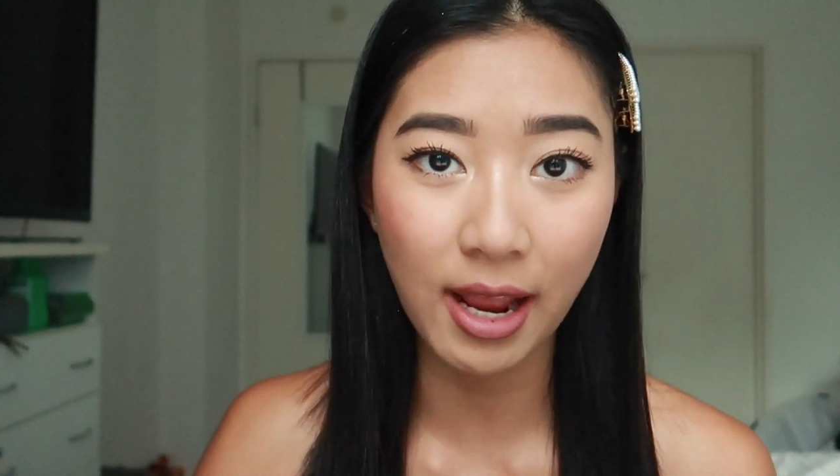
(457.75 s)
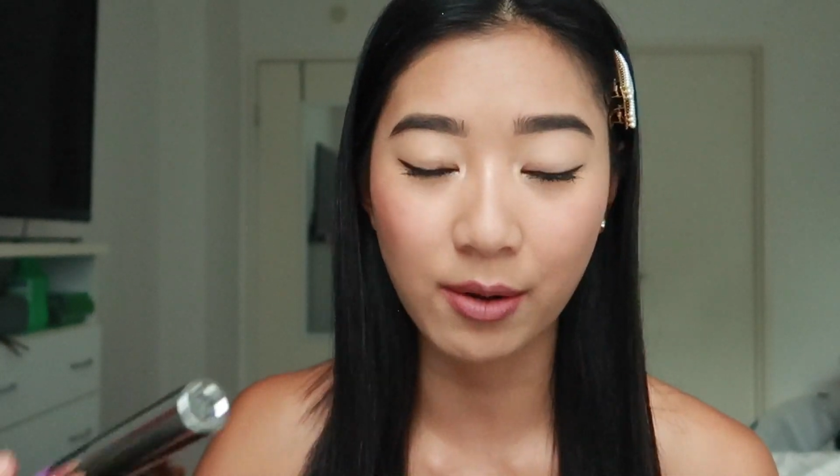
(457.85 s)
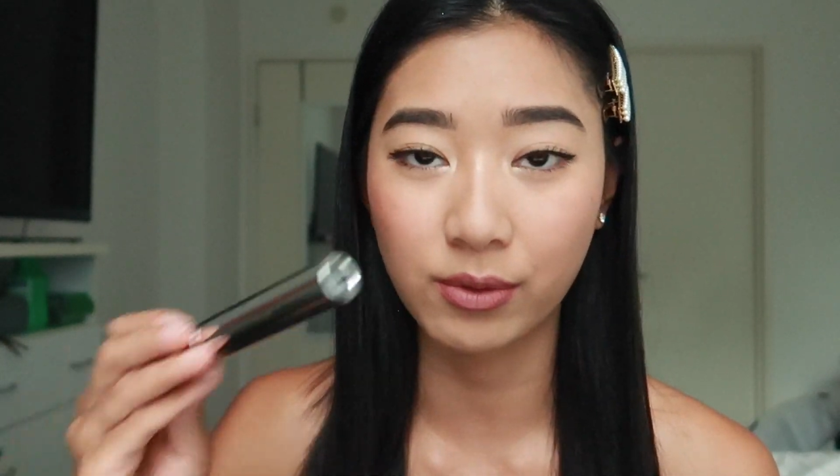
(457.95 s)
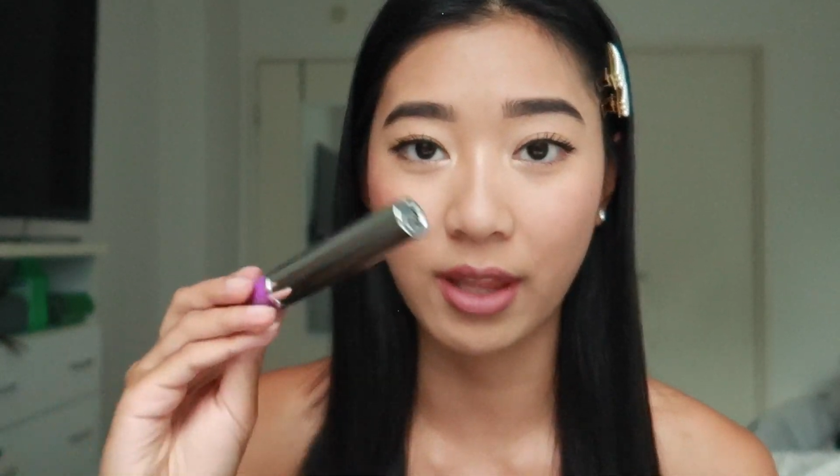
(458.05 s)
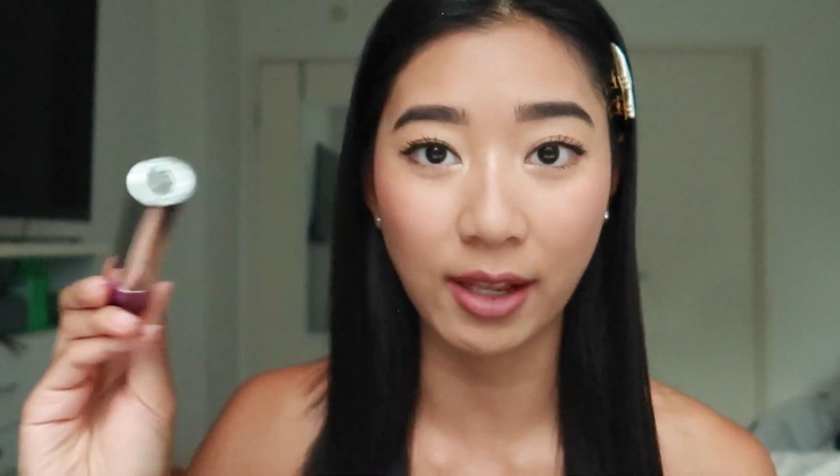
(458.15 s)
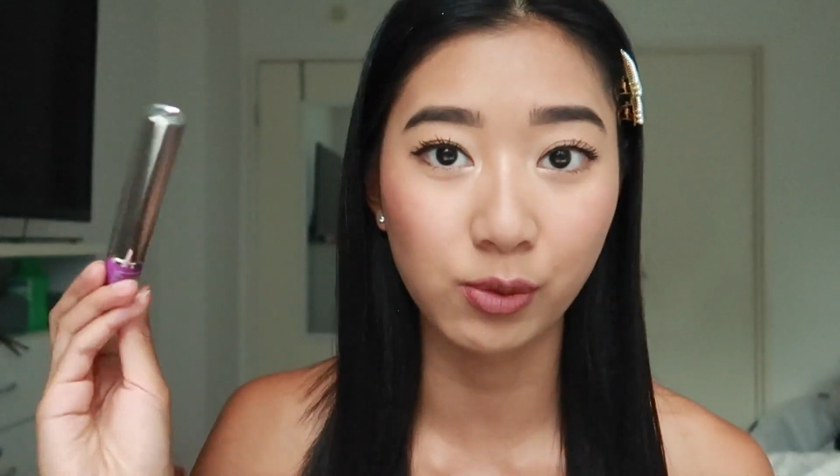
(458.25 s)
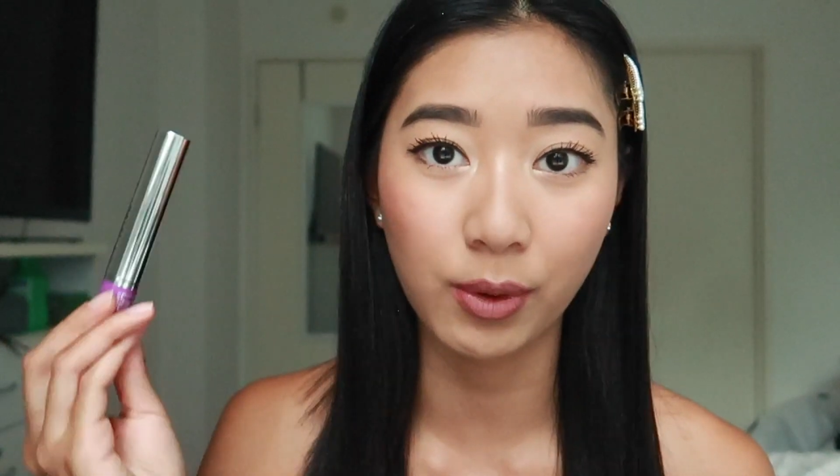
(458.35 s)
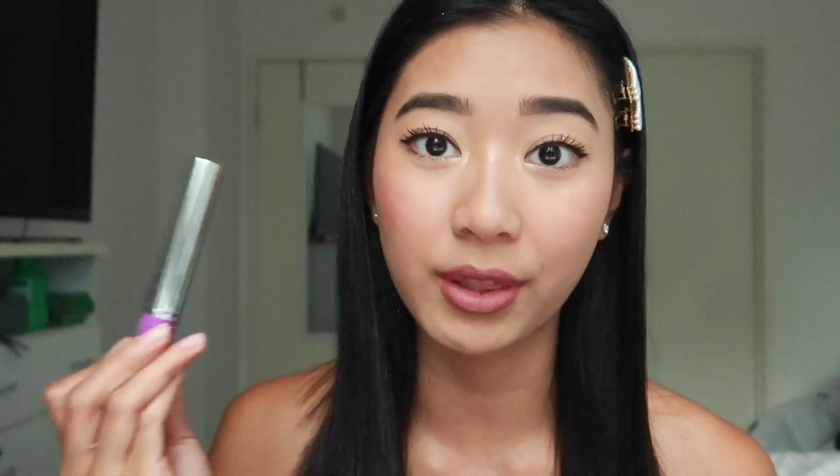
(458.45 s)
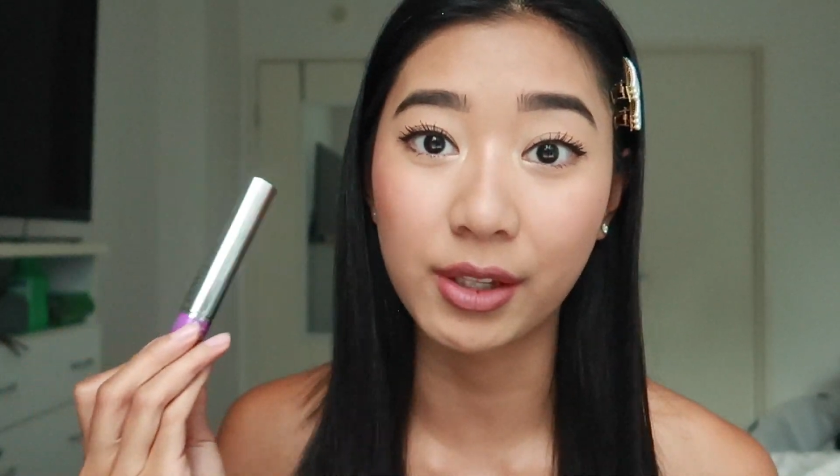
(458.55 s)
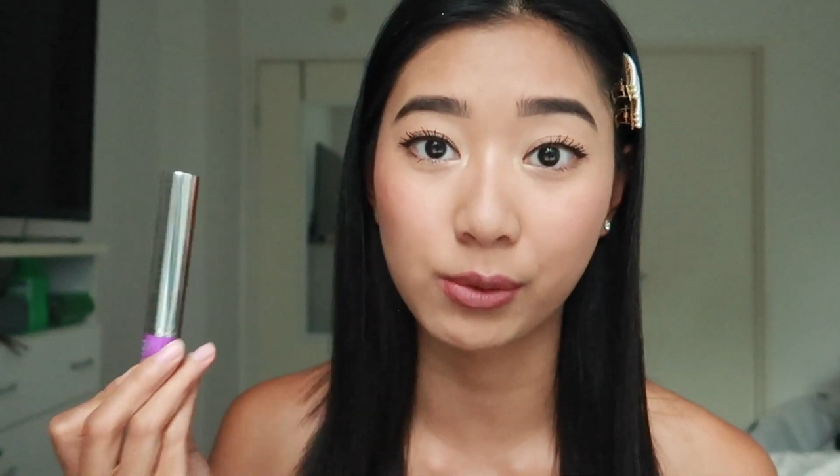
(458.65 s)
and that's
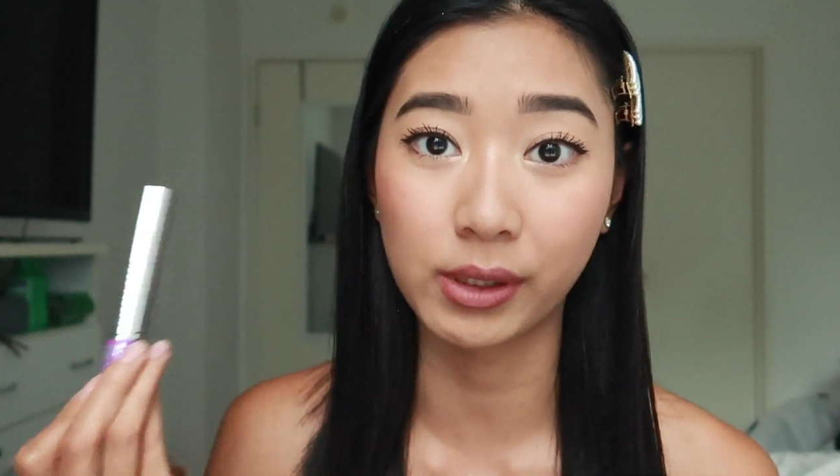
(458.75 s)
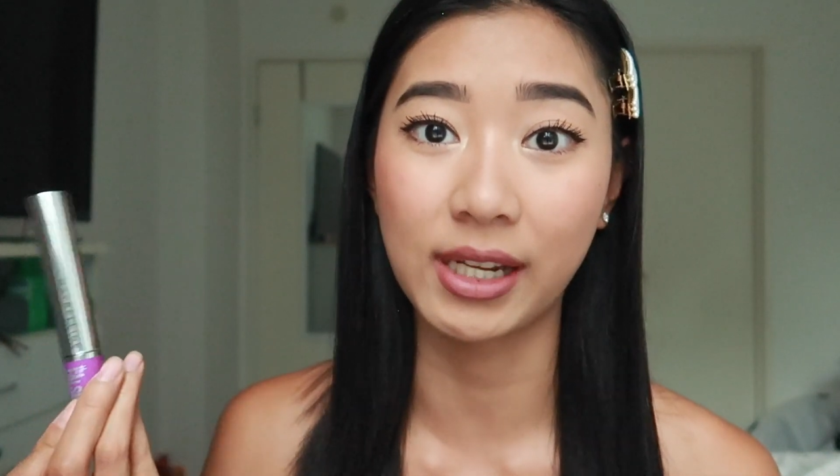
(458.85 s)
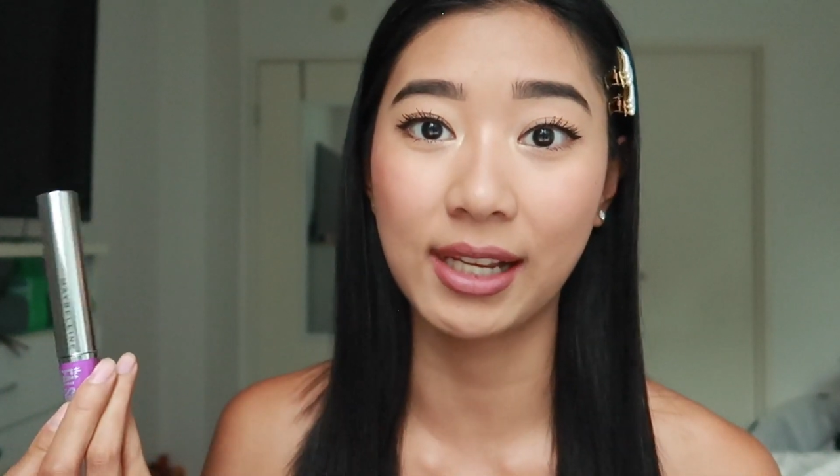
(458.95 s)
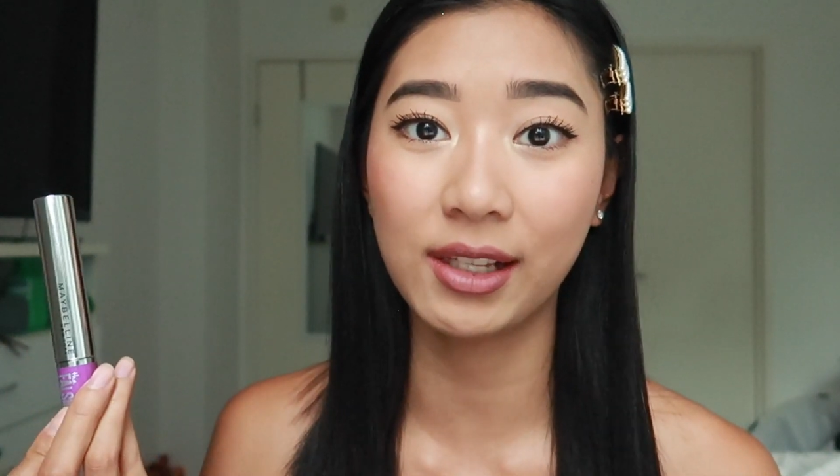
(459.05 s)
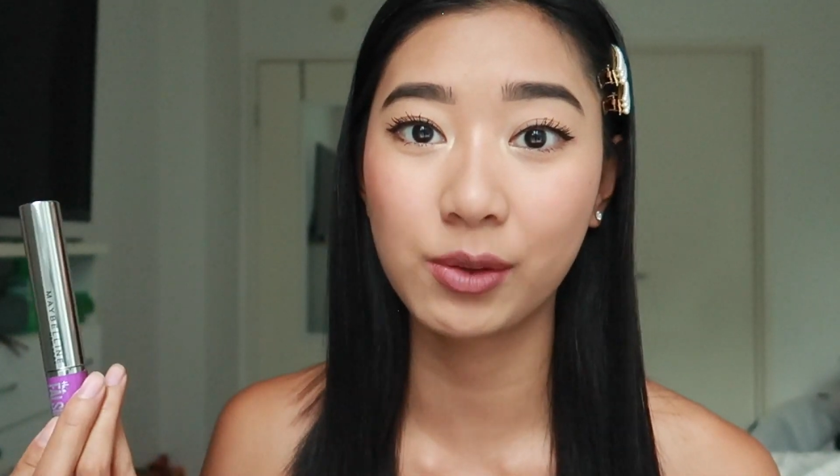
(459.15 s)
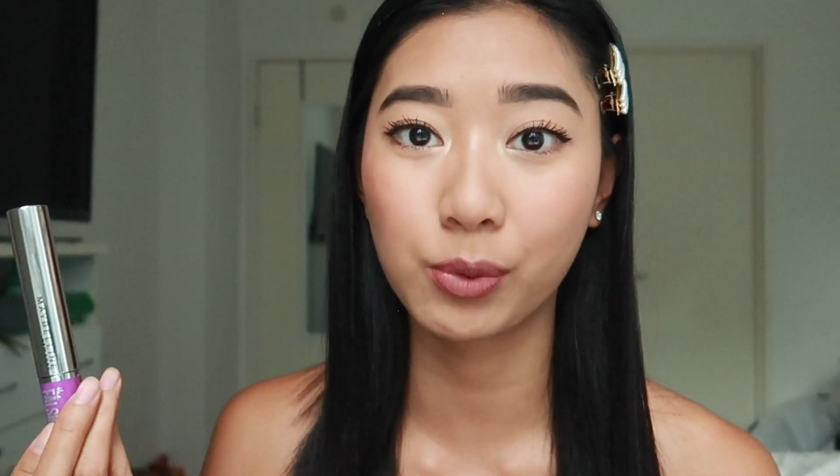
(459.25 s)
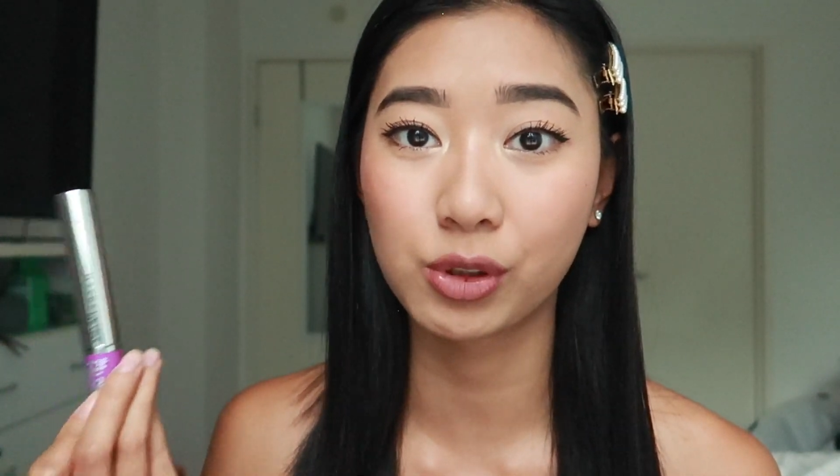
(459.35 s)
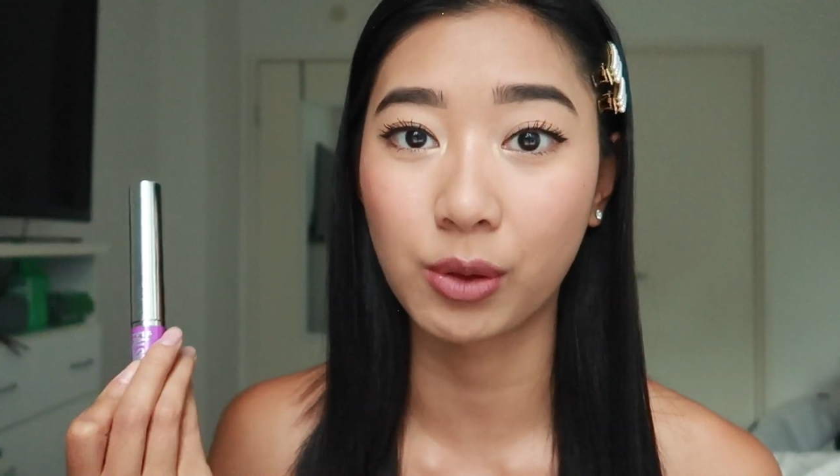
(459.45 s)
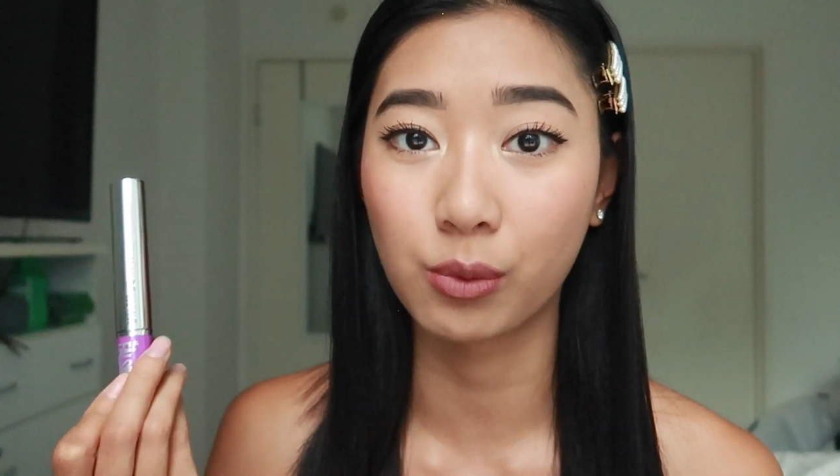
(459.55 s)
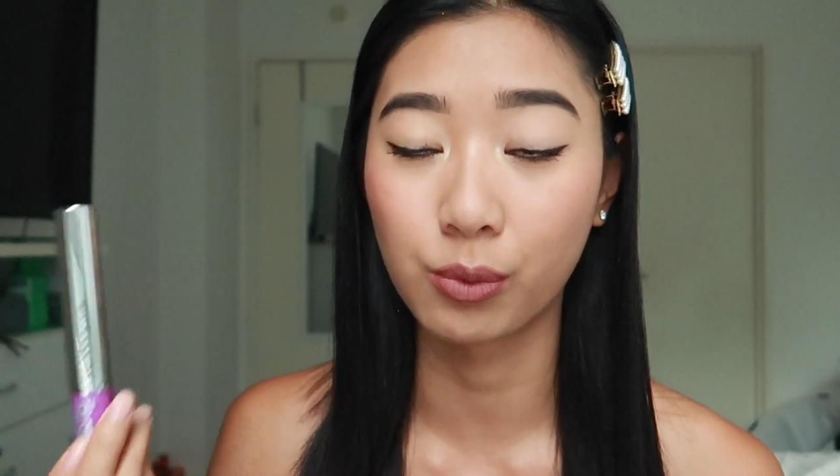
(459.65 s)
what this one is,
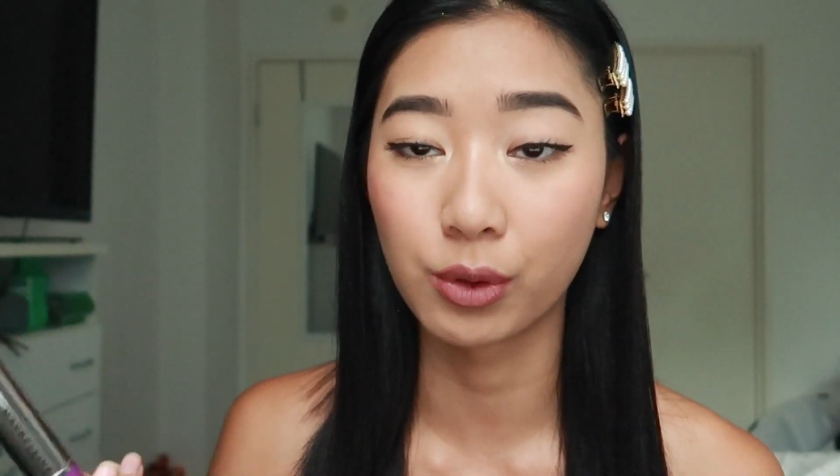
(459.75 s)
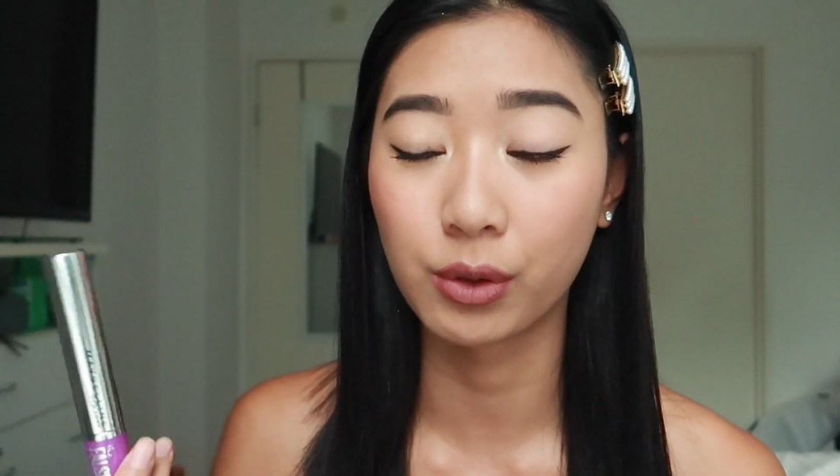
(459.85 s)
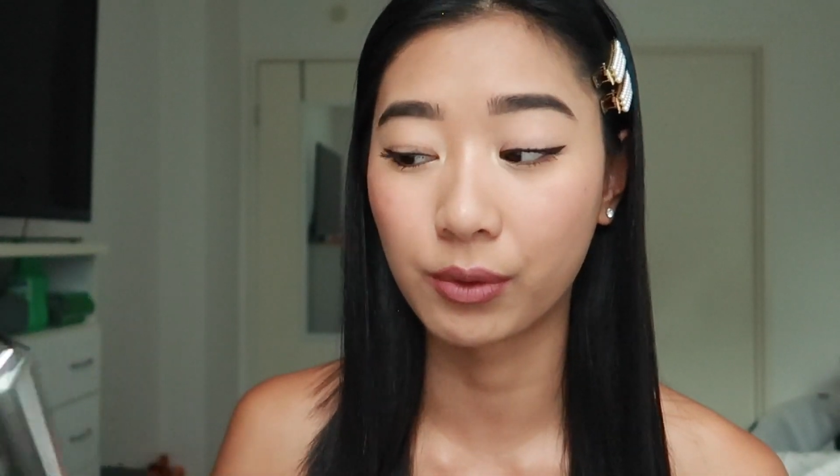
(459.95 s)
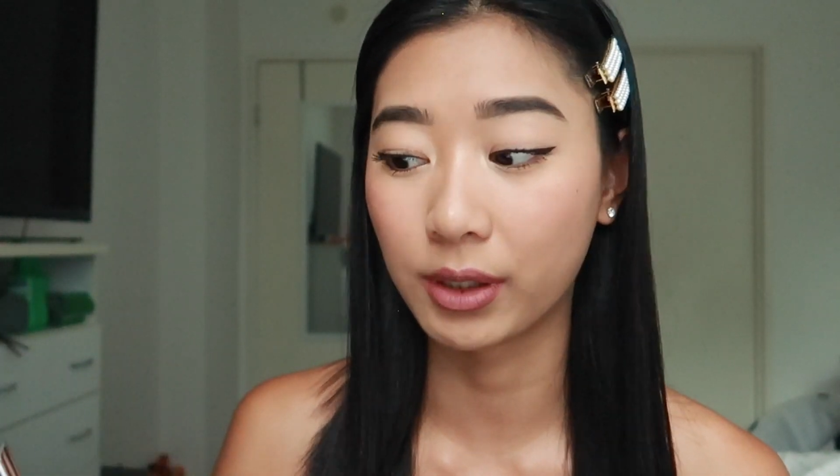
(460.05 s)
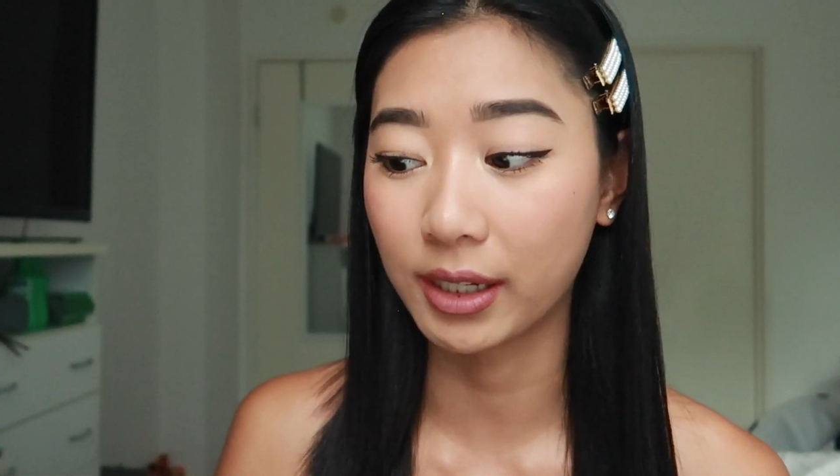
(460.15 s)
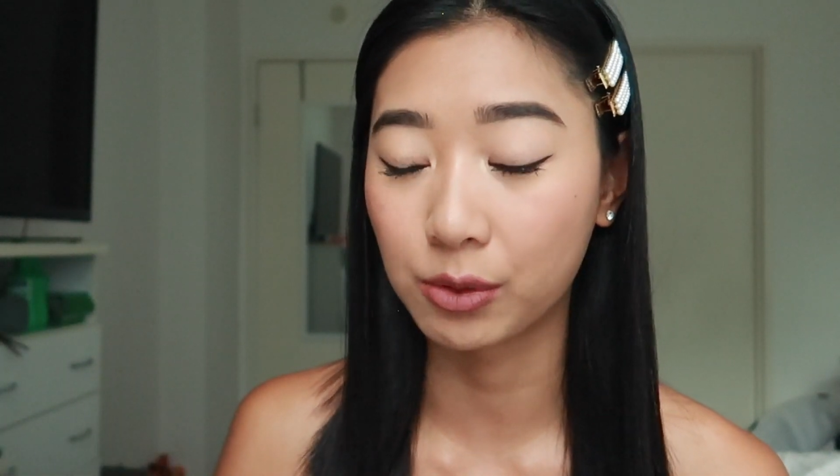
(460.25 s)
which I really, really